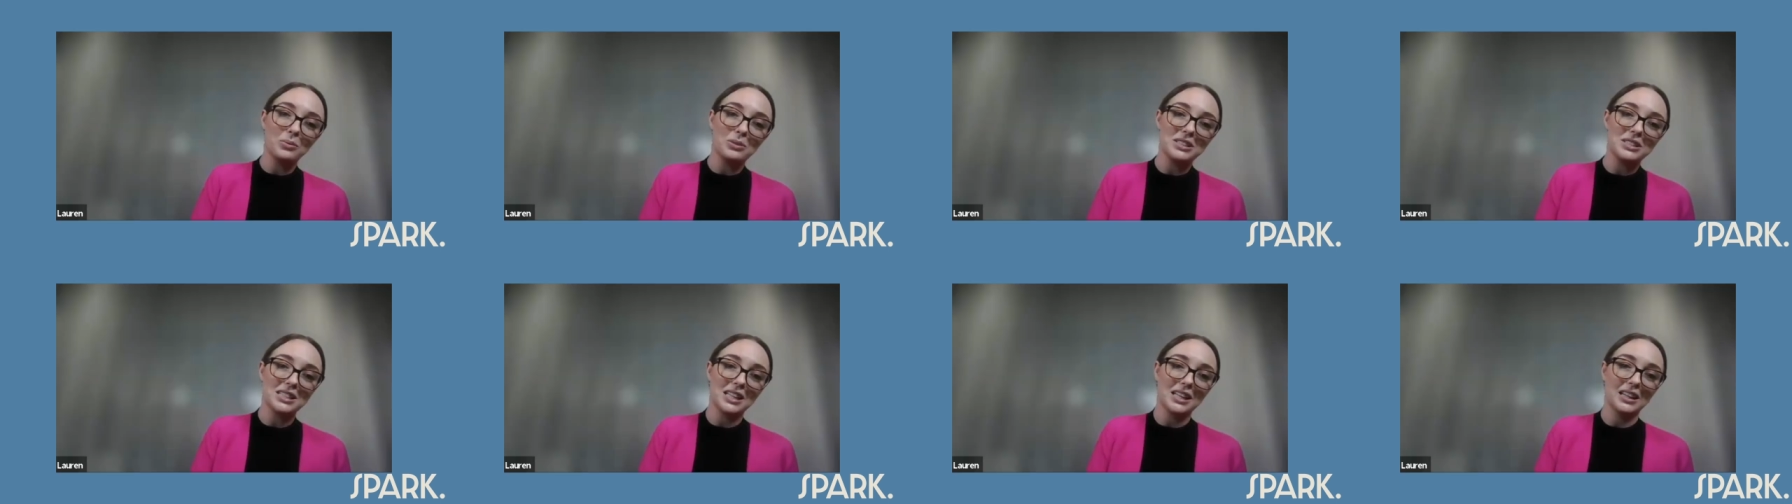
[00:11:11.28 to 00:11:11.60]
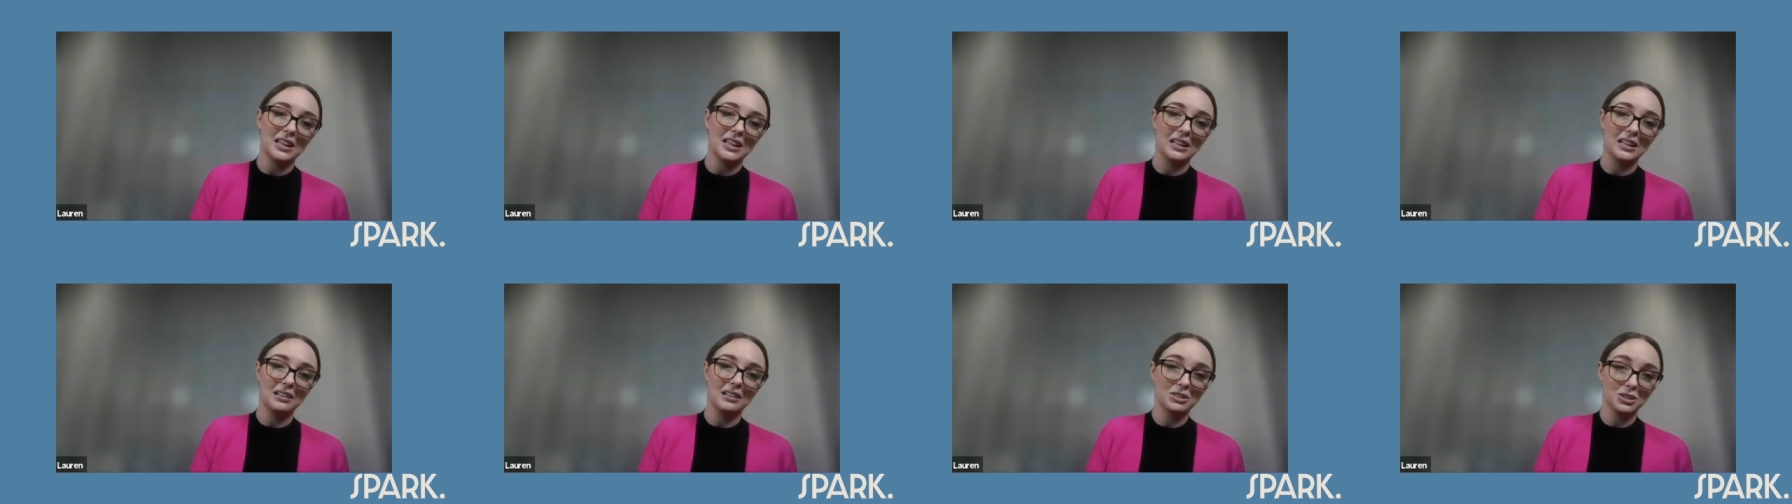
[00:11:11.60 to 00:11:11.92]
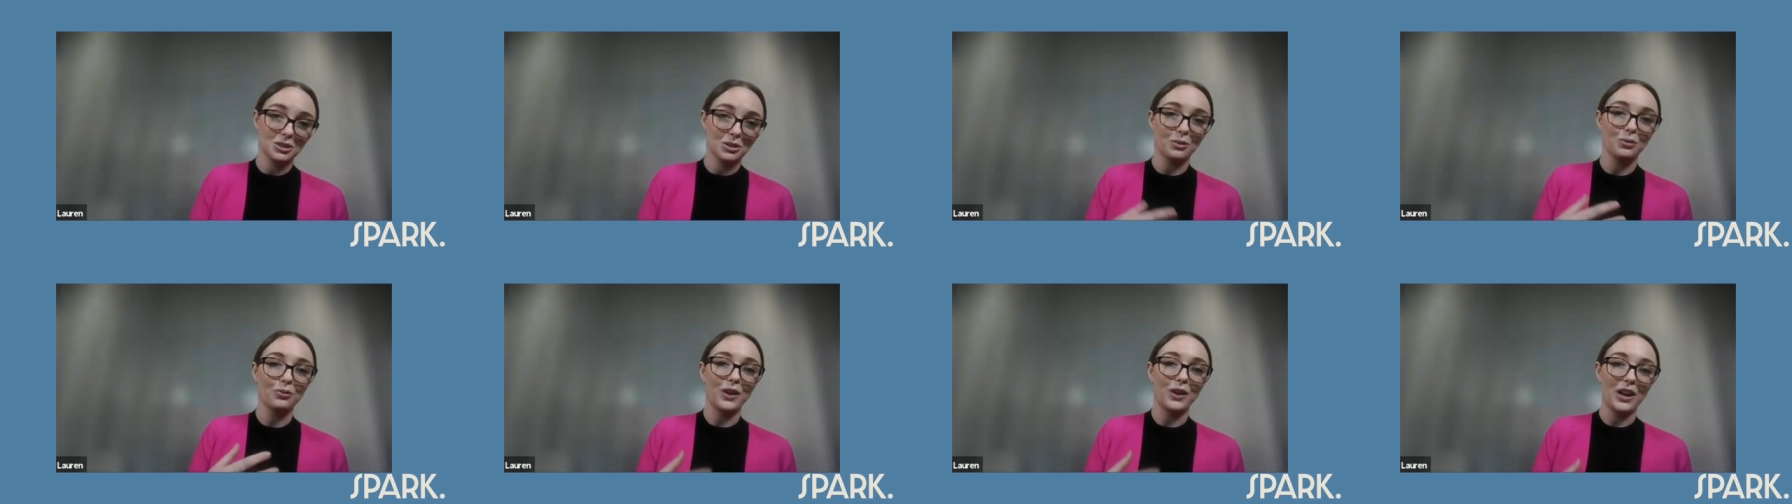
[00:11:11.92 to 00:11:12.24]
was selling
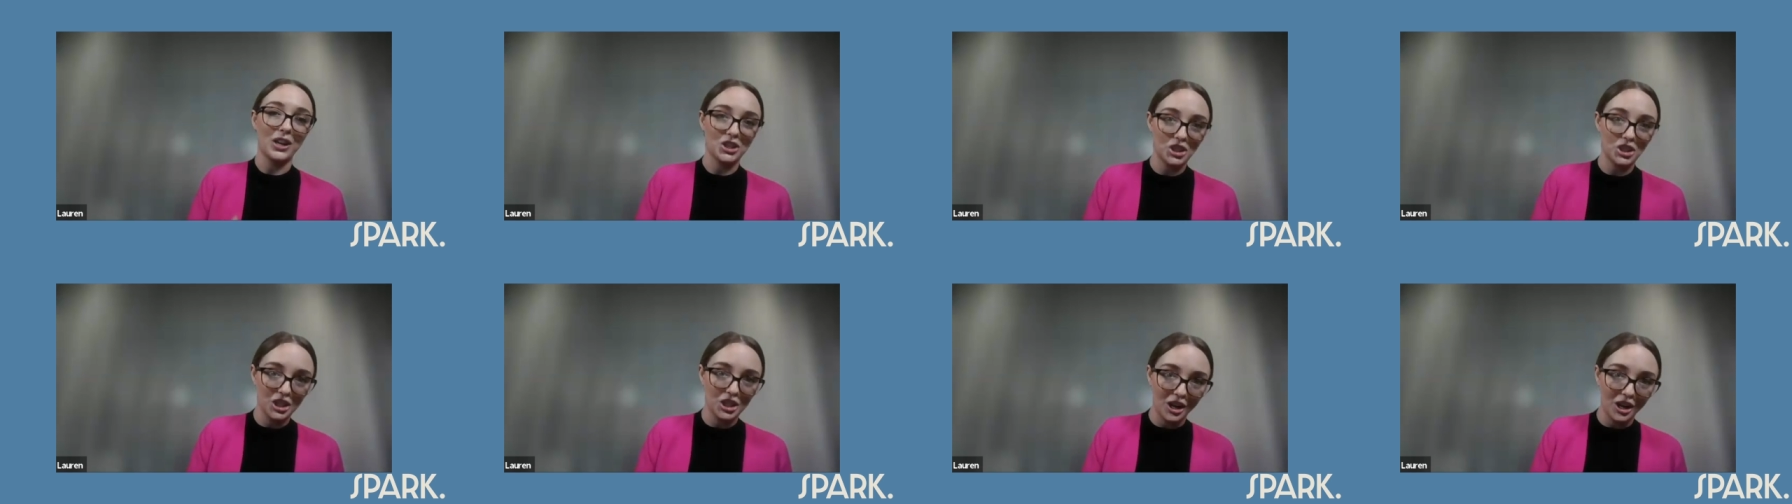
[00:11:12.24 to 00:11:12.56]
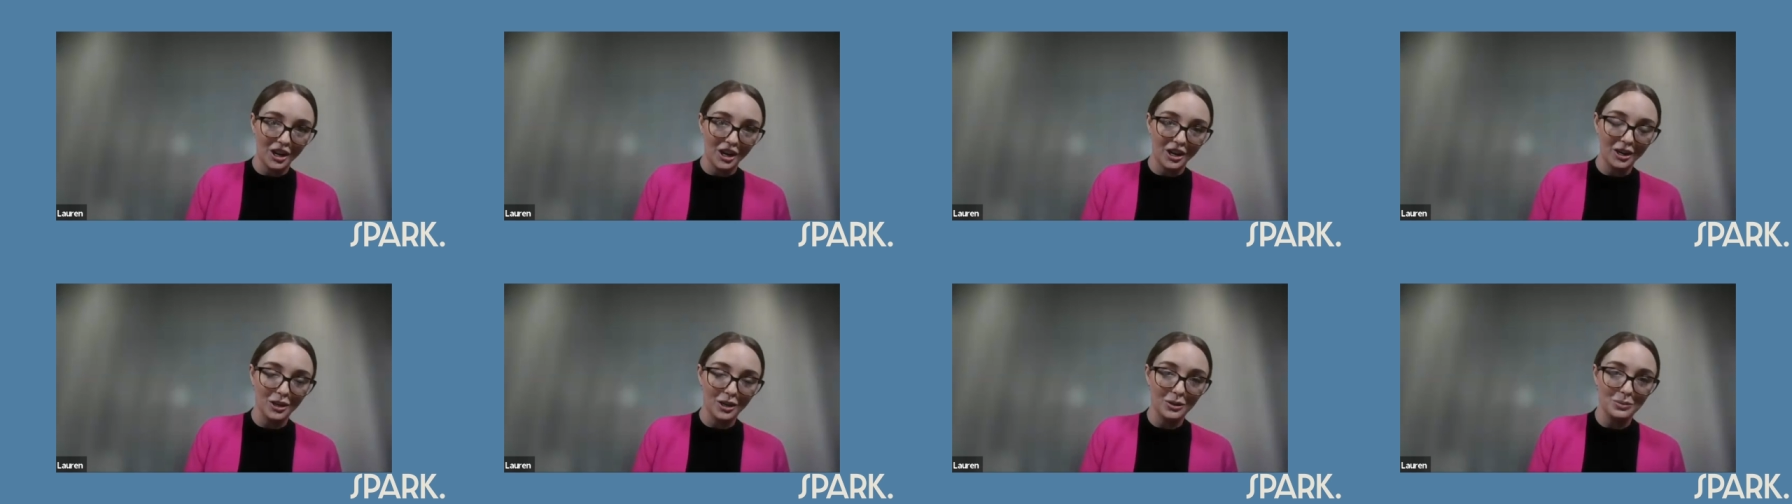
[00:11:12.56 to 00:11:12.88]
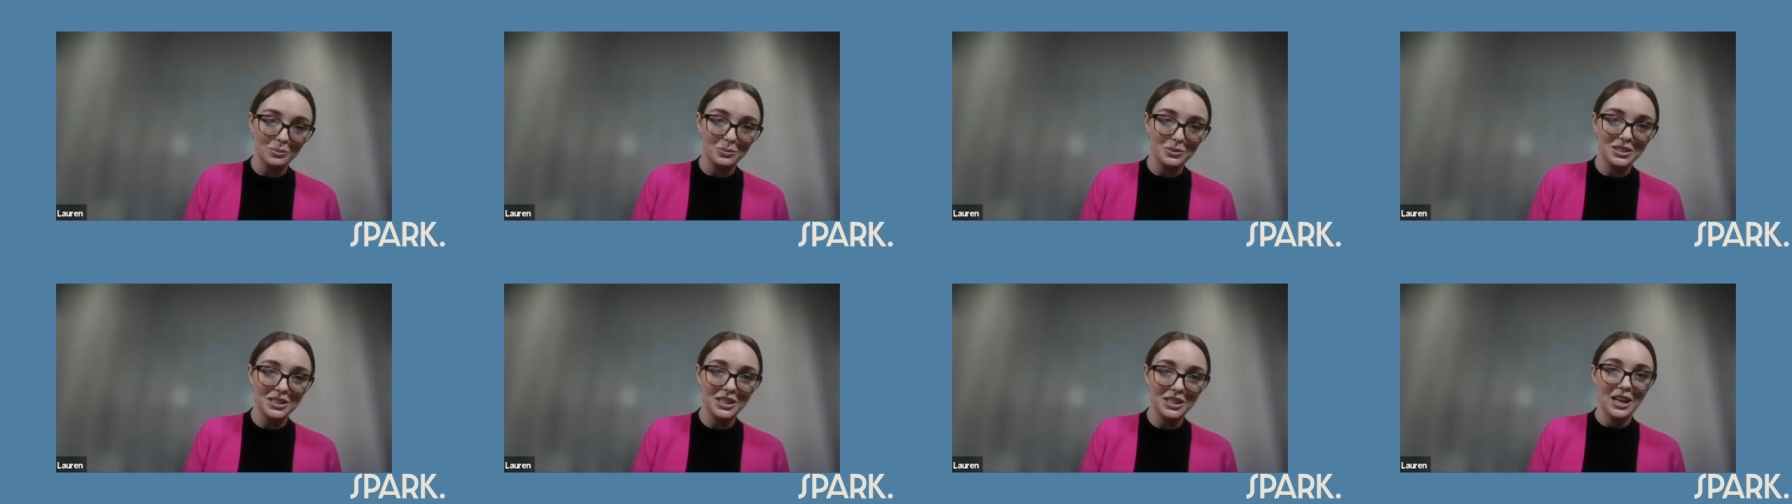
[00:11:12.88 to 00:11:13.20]
sort of fashion
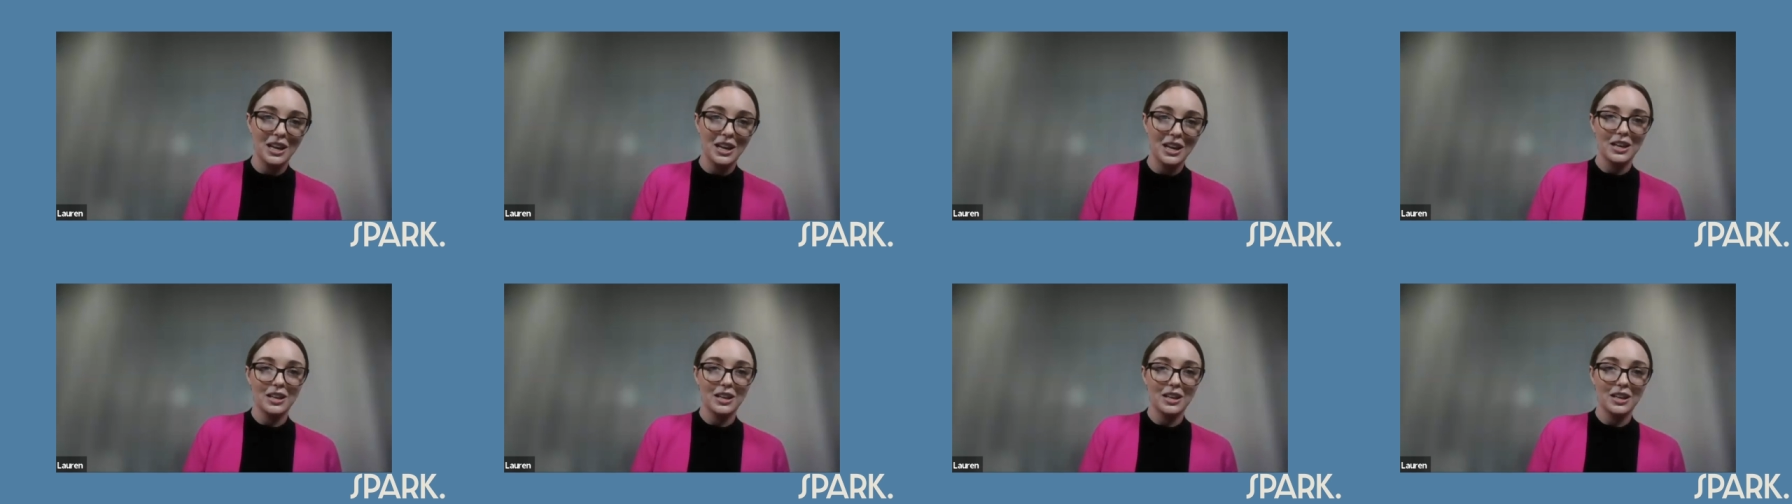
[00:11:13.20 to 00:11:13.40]
items,